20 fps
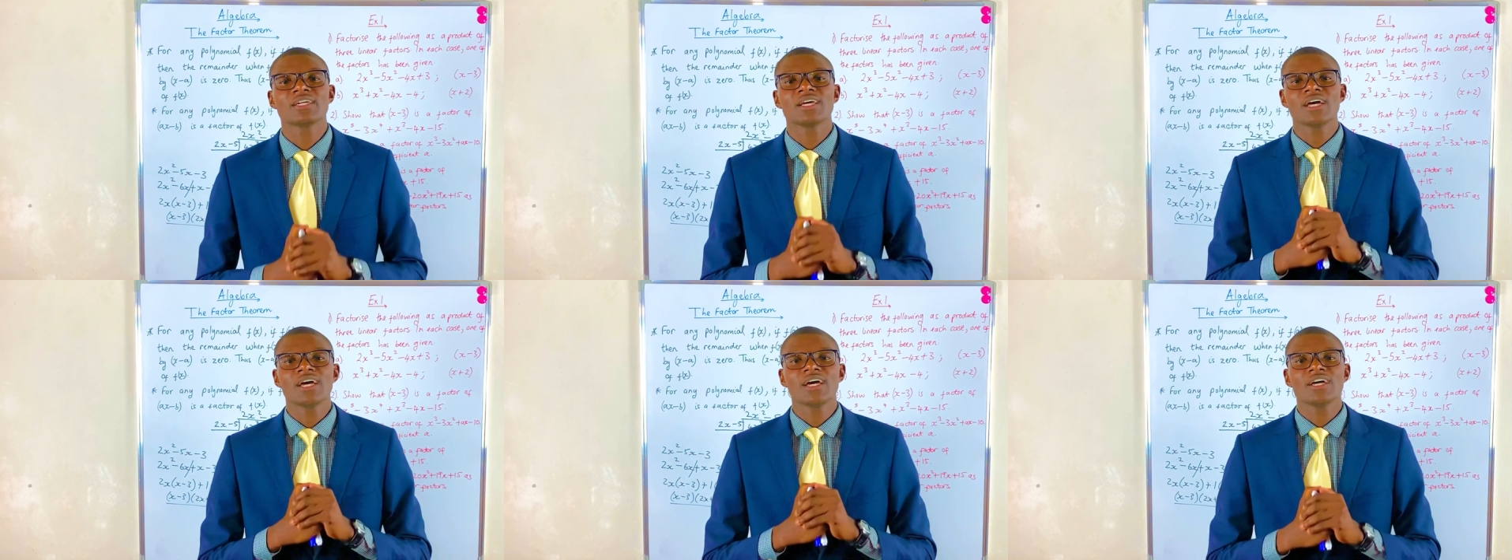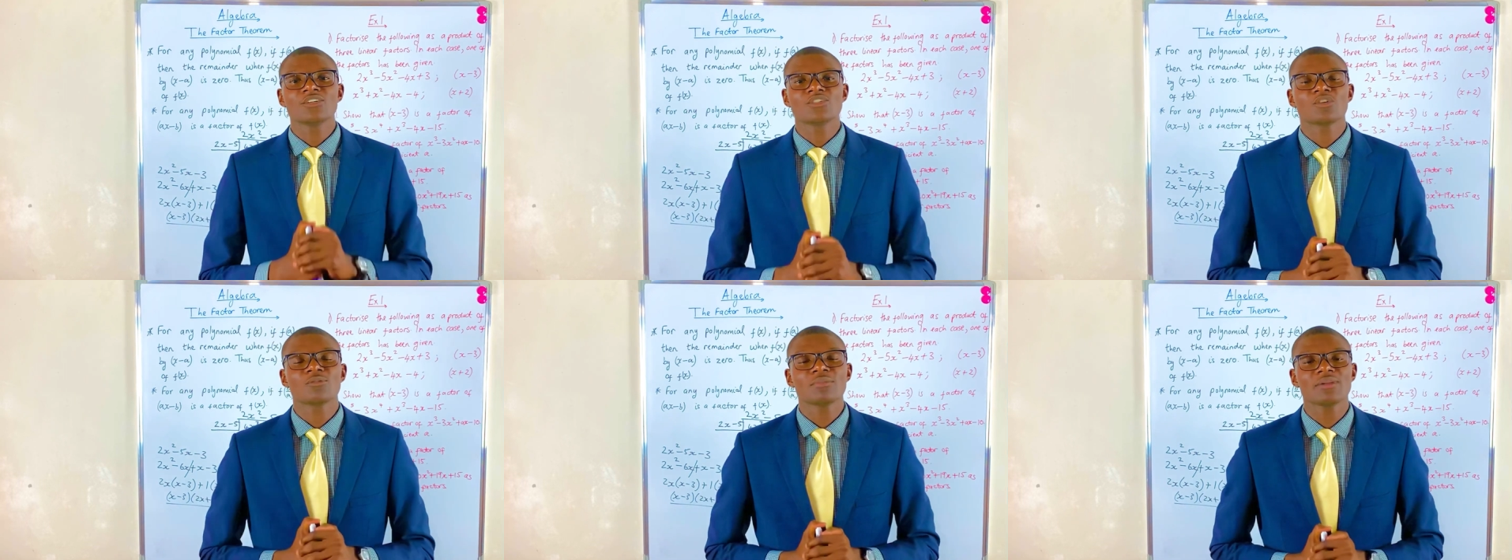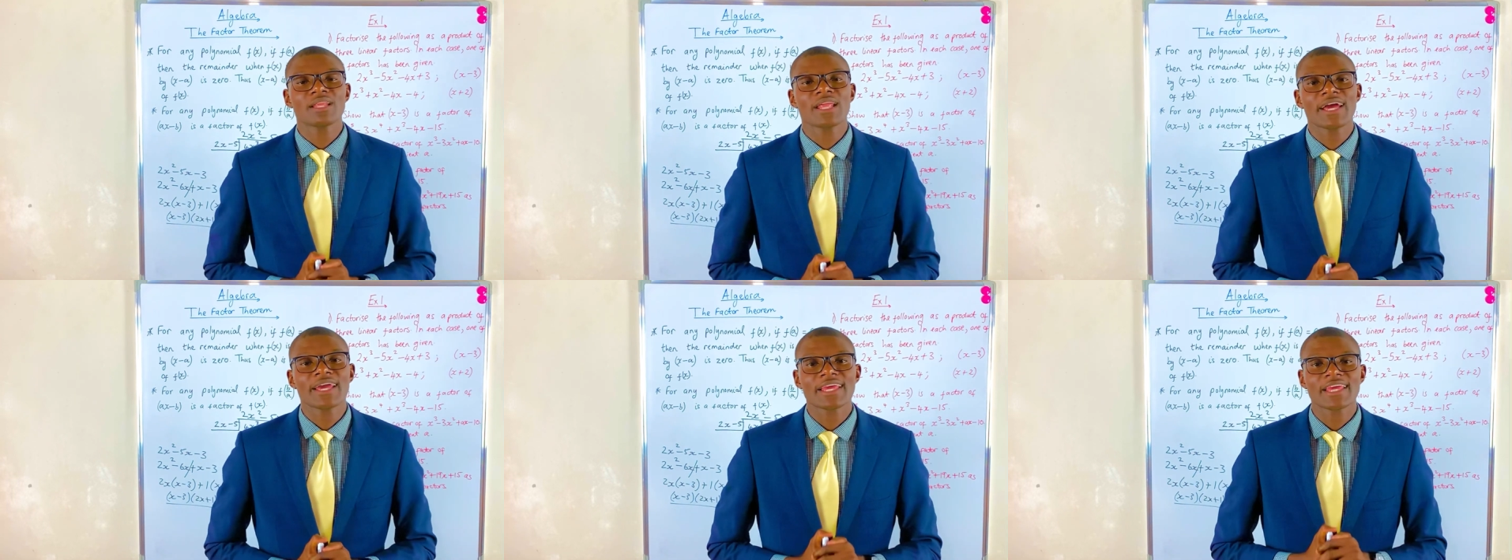drop a
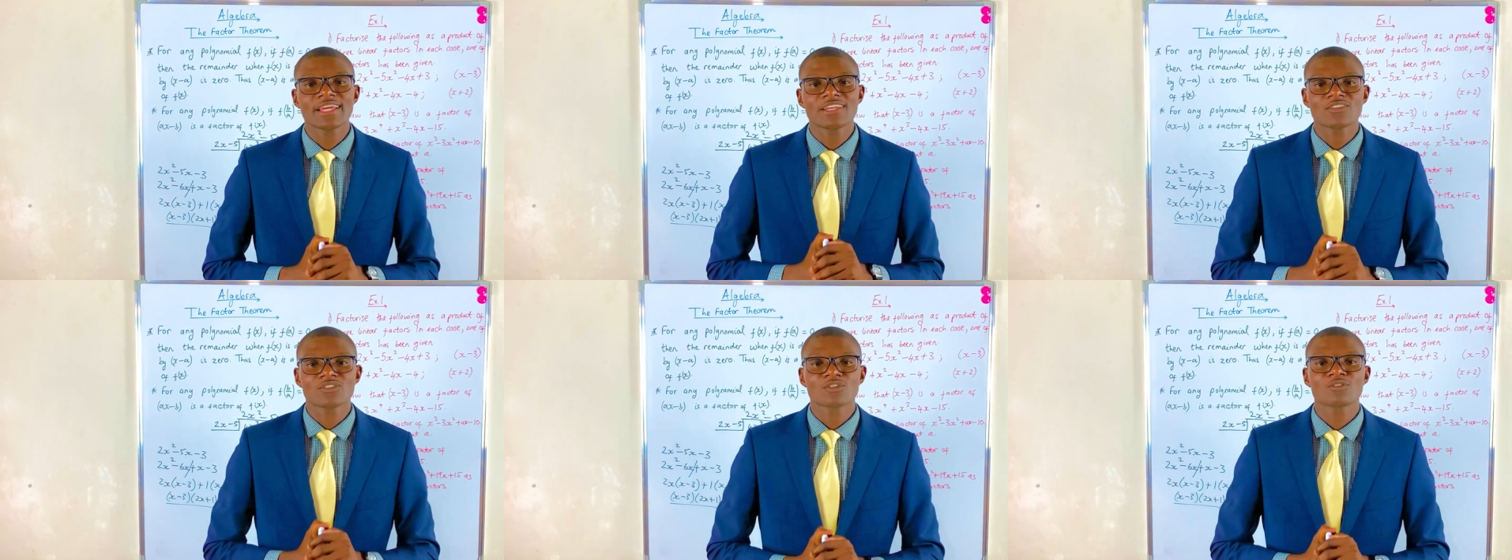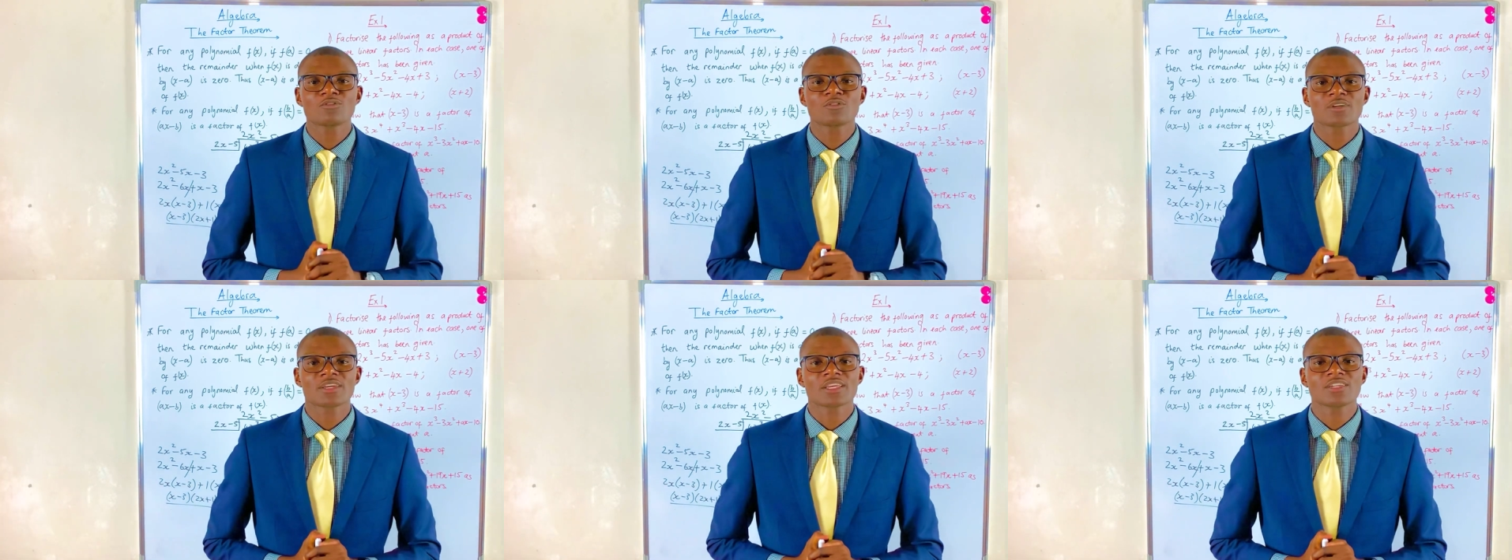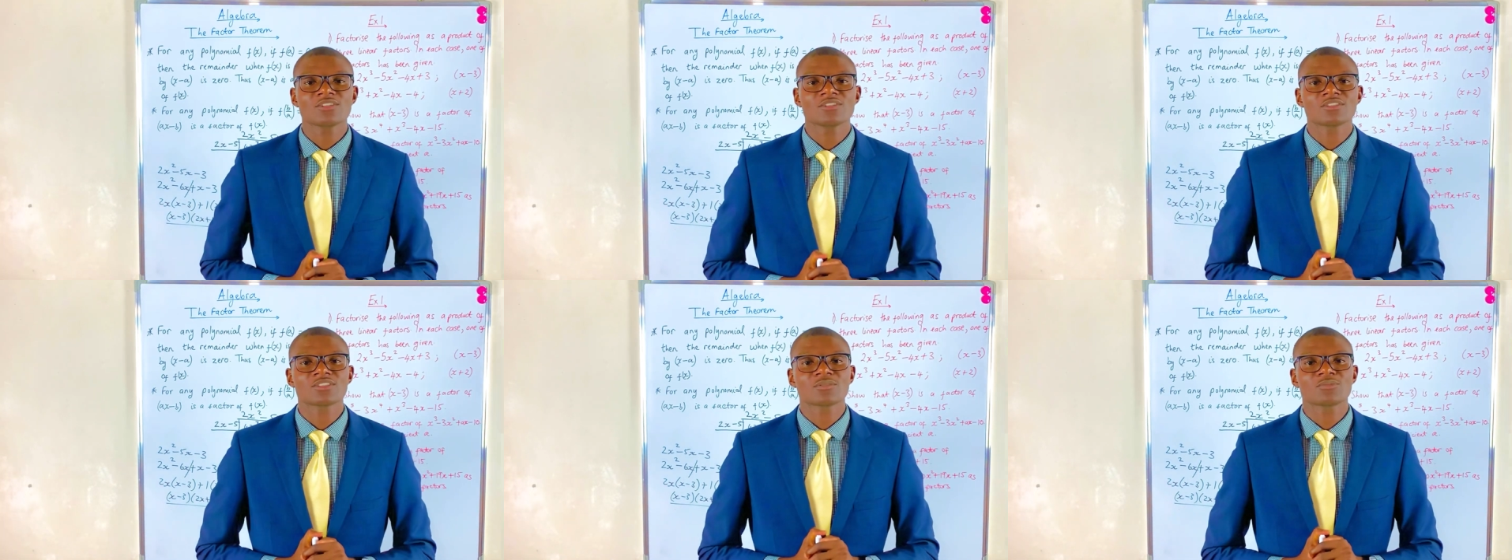like, and don't forget to
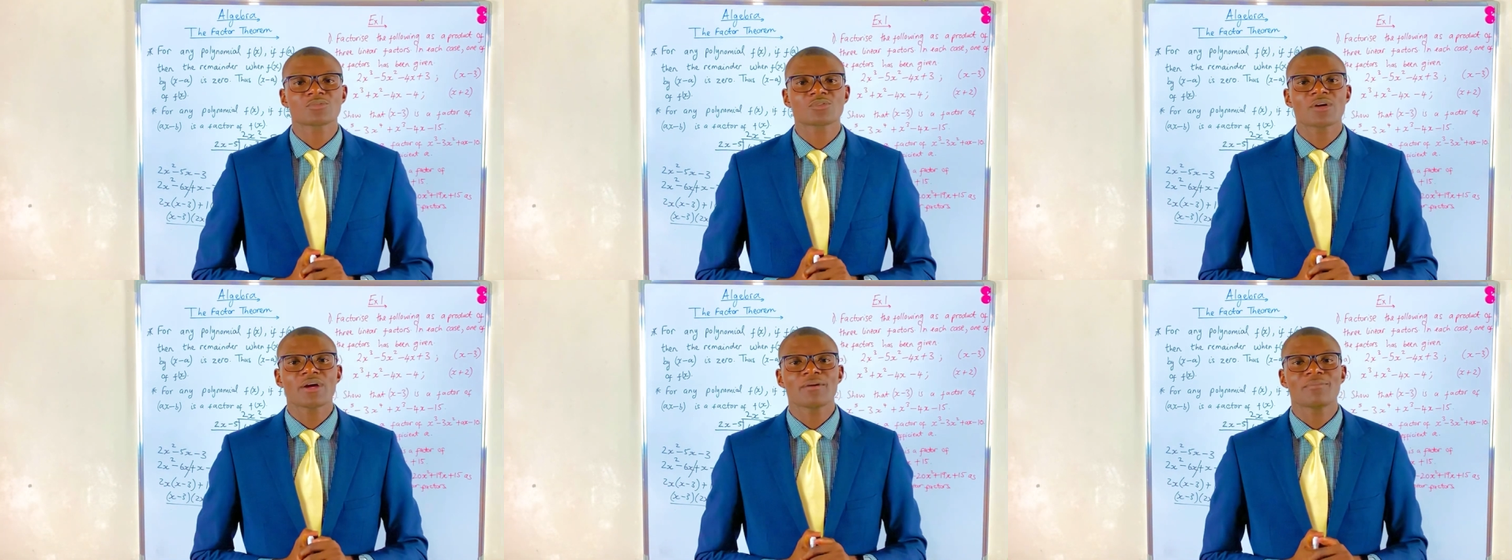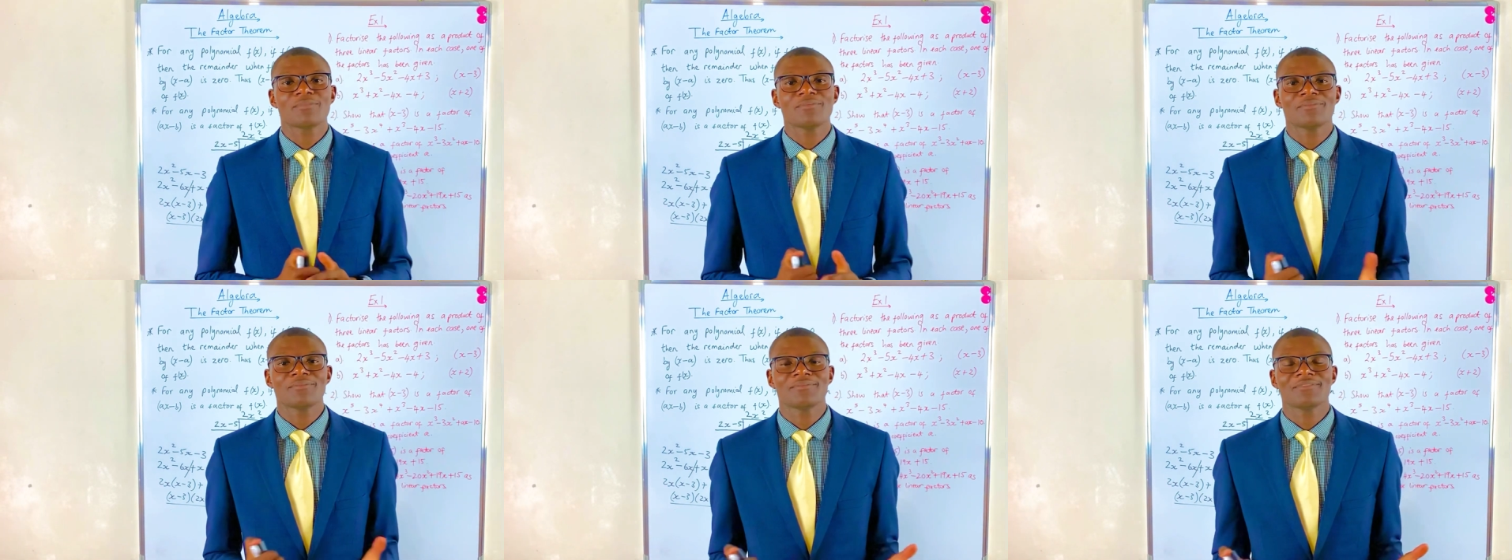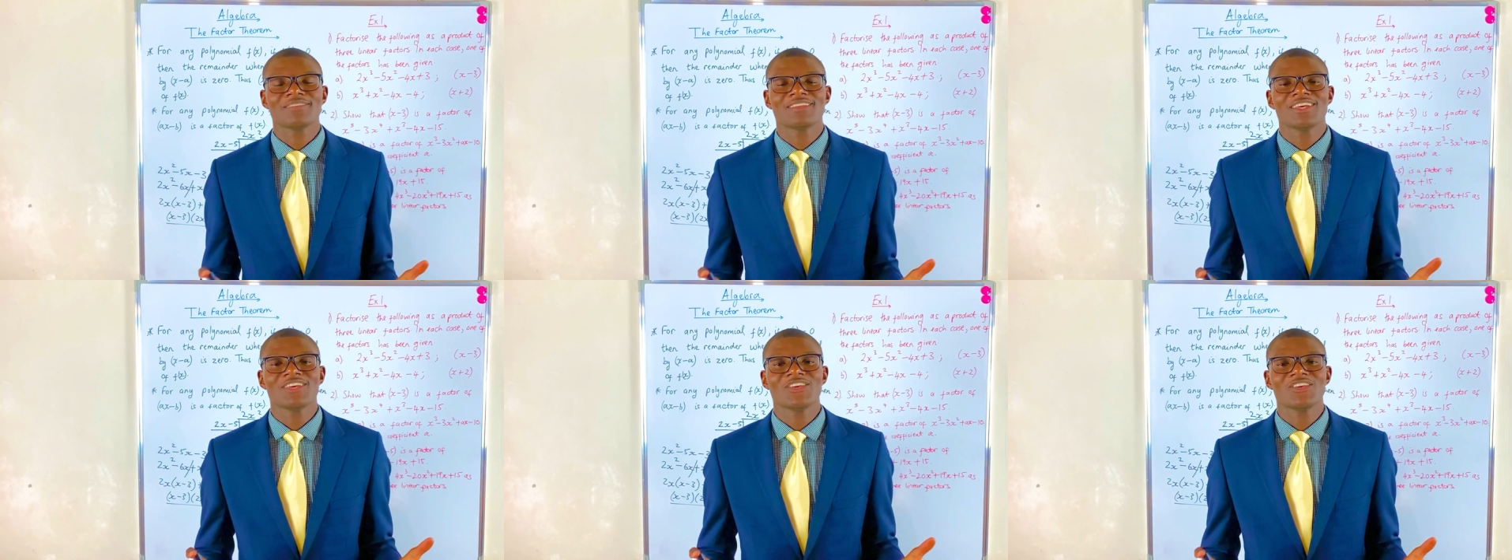subscribe.
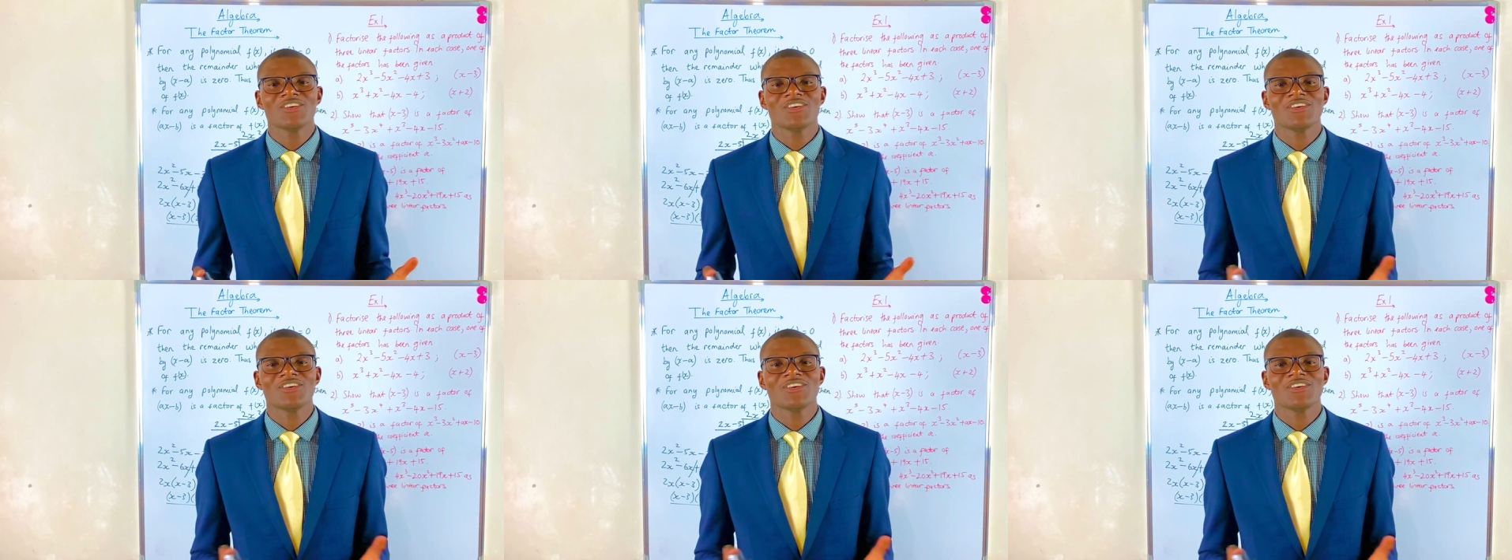Thank you.